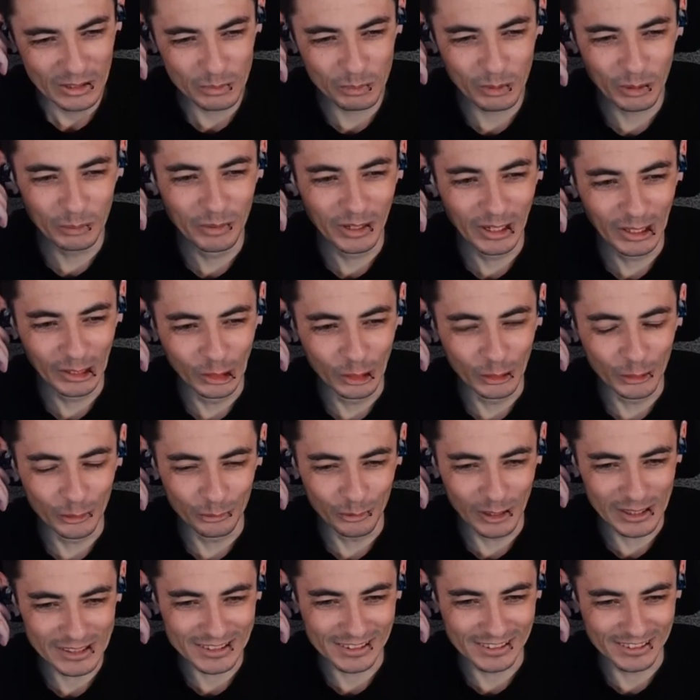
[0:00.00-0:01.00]
Probably a lot of
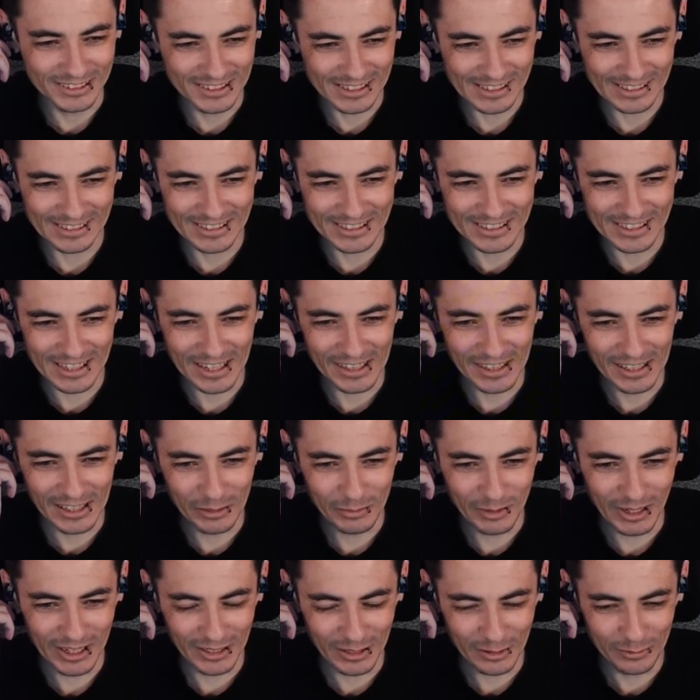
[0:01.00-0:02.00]
wrestlers that can say that
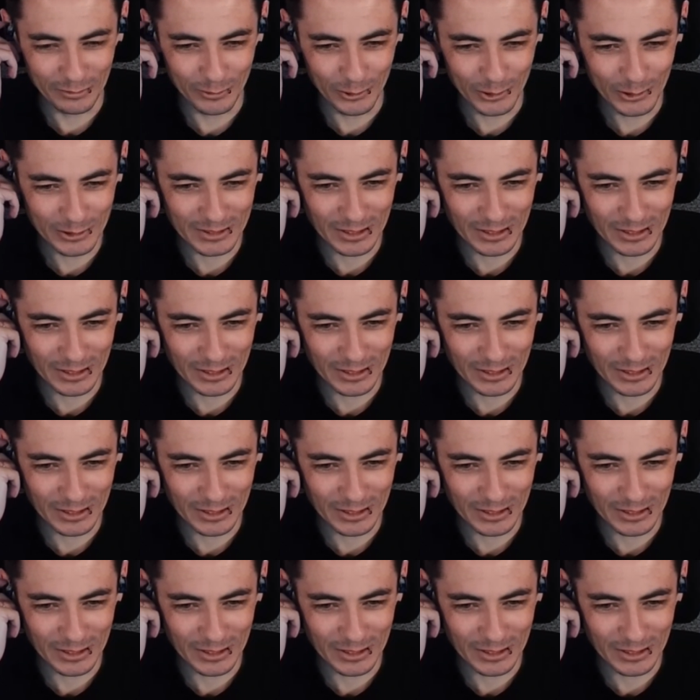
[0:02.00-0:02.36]
about their first